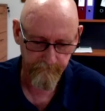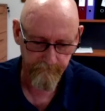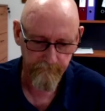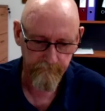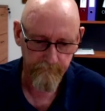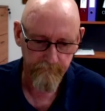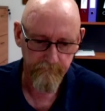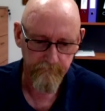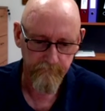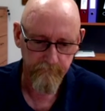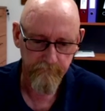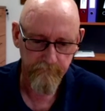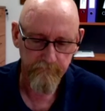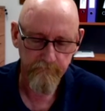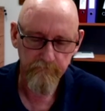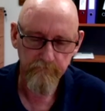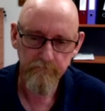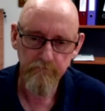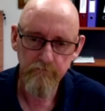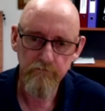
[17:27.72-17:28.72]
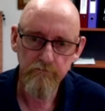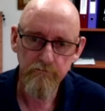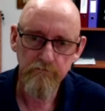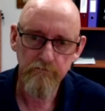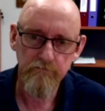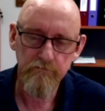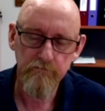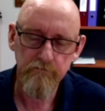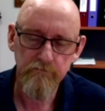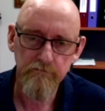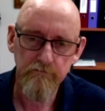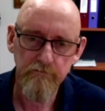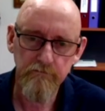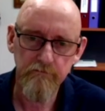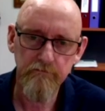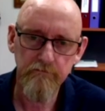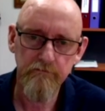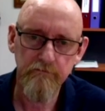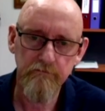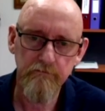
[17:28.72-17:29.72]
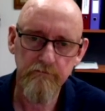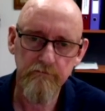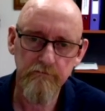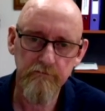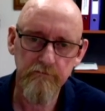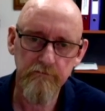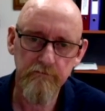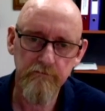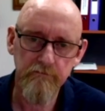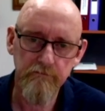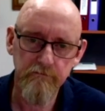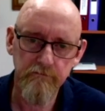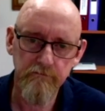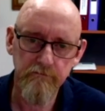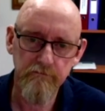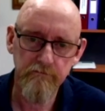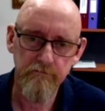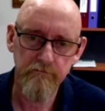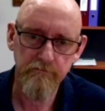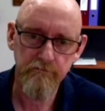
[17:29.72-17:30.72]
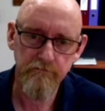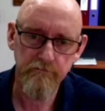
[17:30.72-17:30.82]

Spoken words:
This person isn't speaking.